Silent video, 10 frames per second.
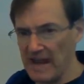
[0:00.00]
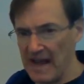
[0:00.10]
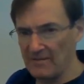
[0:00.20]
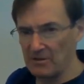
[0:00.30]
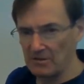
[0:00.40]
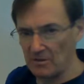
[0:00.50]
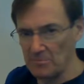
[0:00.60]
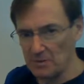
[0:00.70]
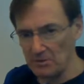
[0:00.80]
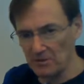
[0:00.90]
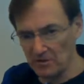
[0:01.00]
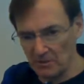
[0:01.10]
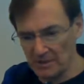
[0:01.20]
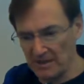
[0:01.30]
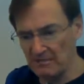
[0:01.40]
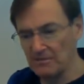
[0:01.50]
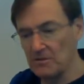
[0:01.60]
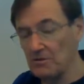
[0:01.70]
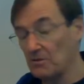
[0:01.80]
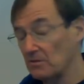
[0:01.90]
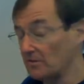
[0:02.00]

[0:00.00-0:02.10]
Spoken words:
have it. Some people are a little bit confused.